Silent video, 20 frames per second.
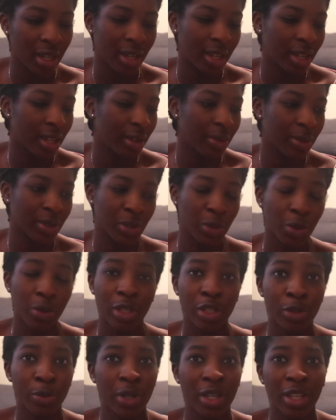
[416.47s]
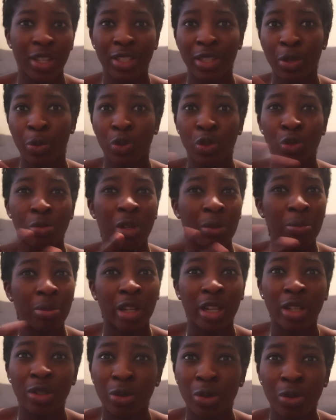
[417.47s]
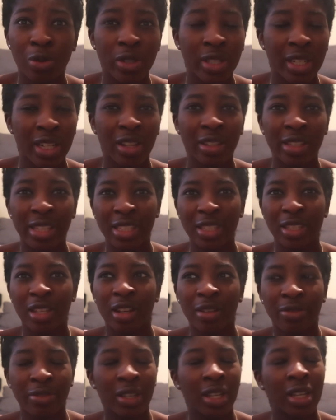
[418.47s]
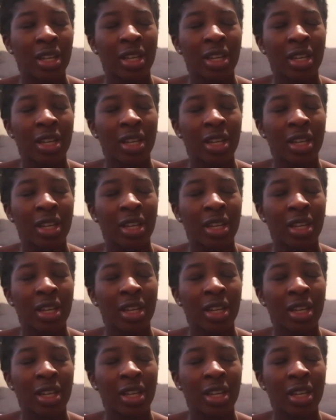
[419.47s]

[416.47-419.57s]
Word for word: I was so disappointed because there were so many plot holes and all that stuff.